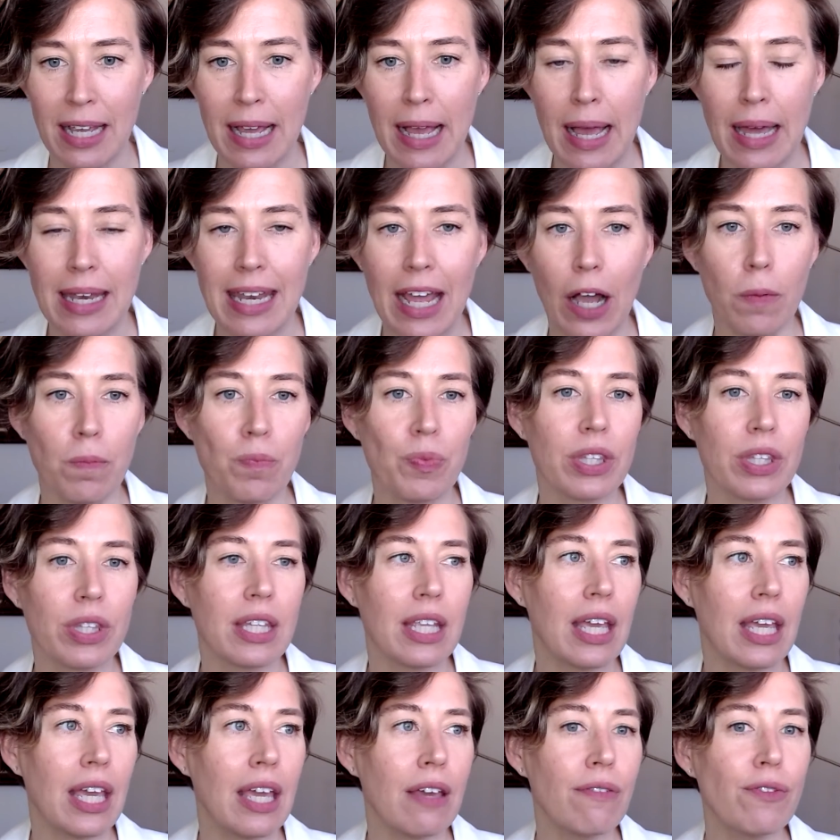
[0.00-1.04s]
Now,
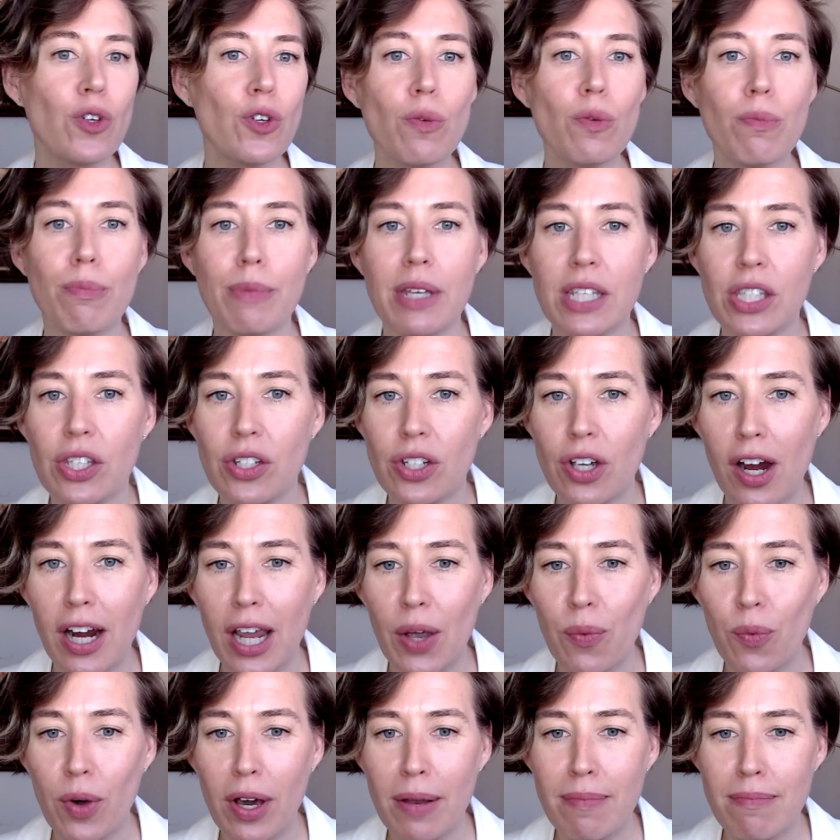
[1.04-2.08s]
if you miss a
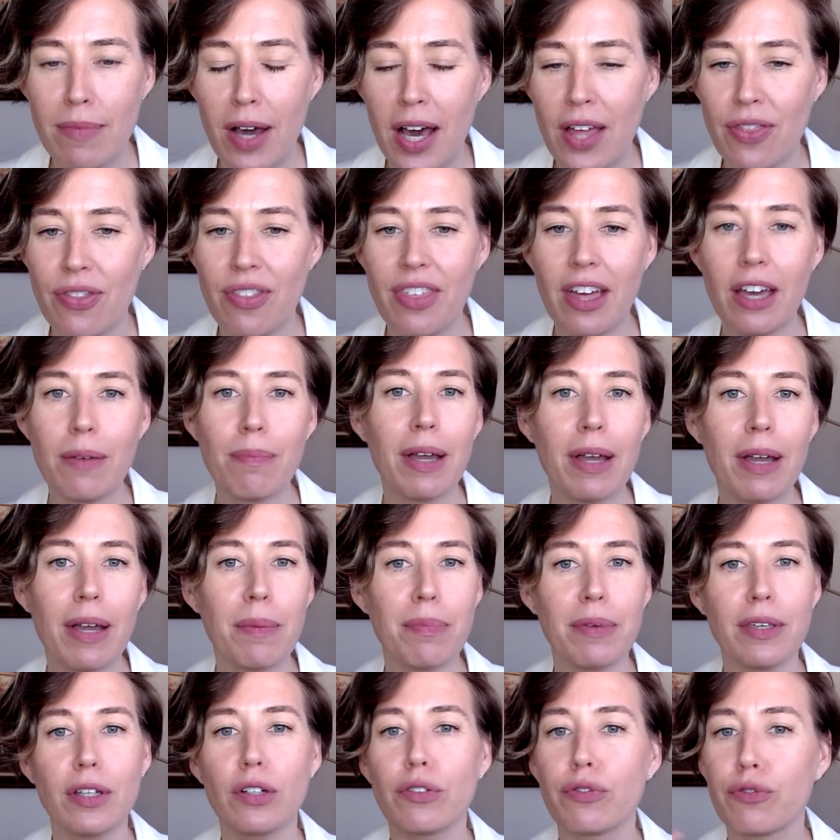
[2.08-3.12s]
target 1 month, that might
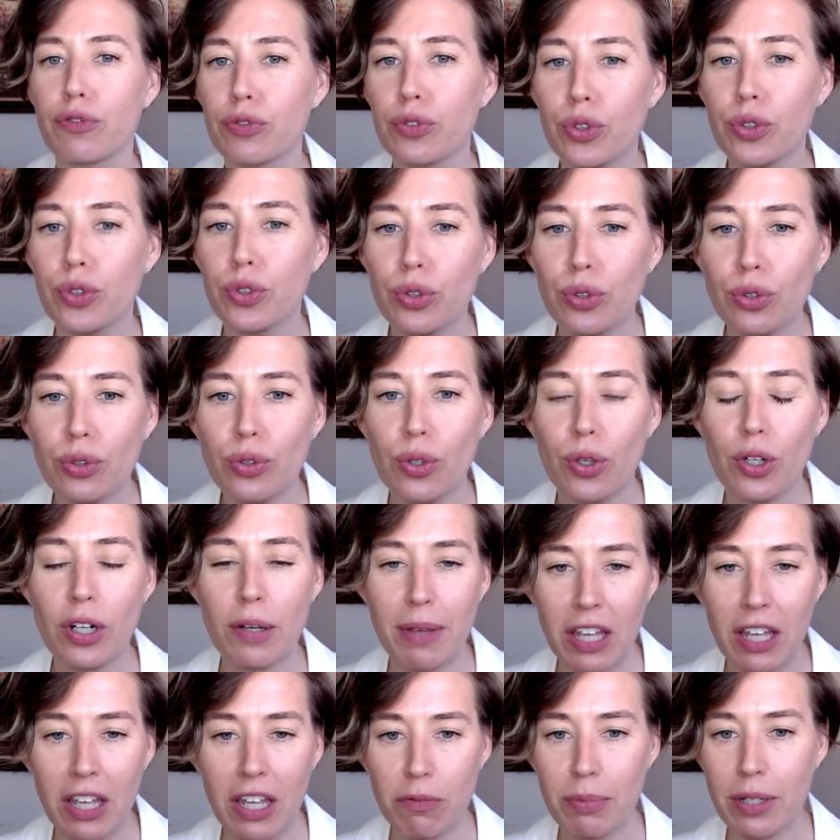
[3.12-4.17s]
be a fluke, or it
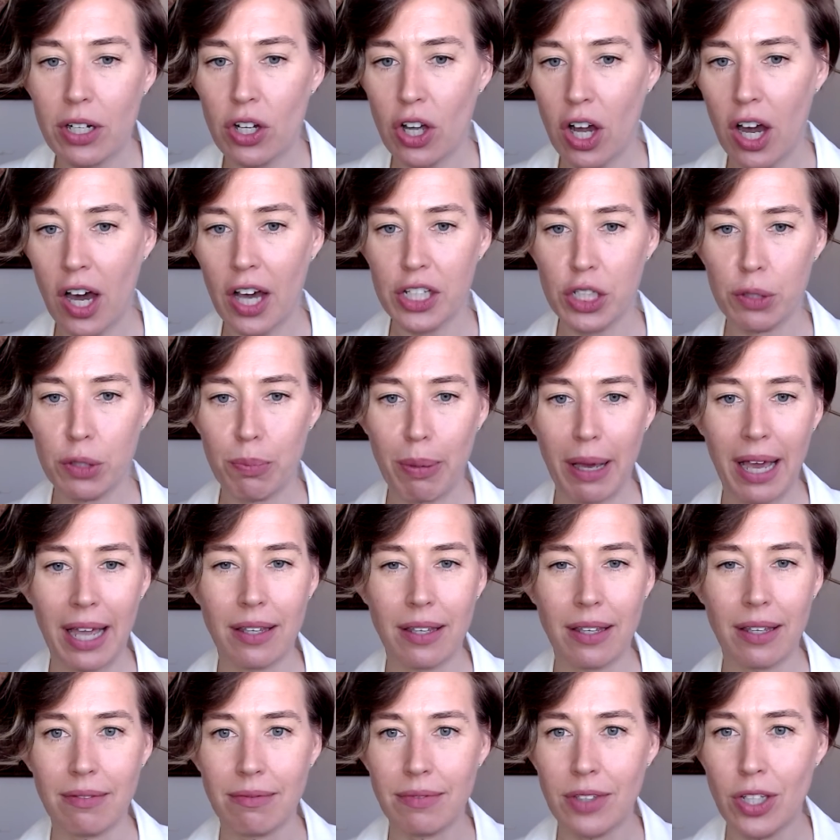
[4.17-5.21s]
may have been caused by,
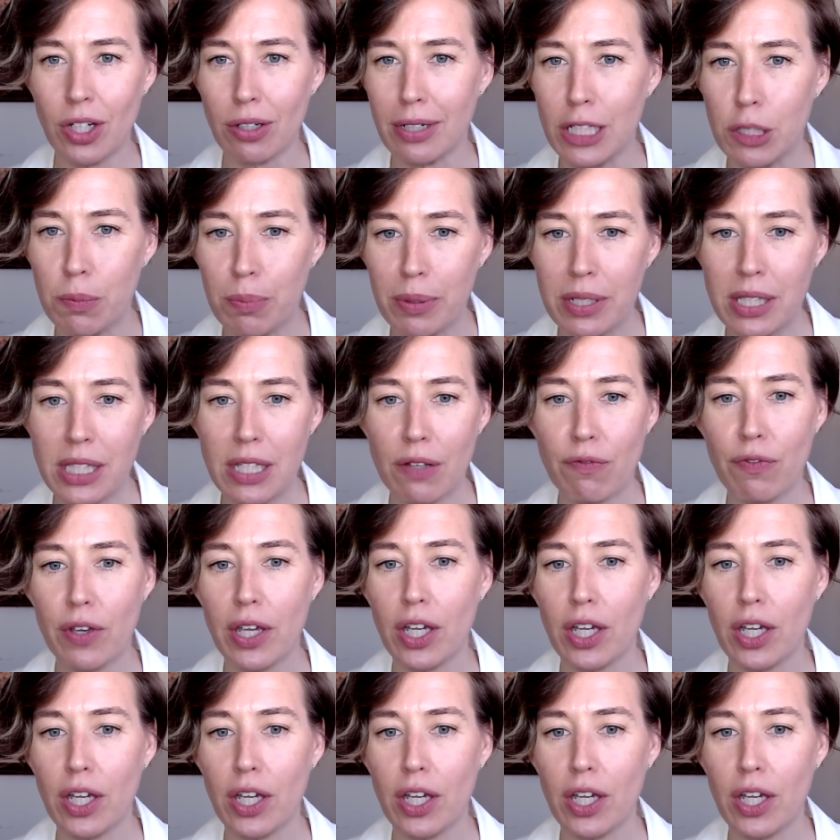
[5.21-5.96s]
a specific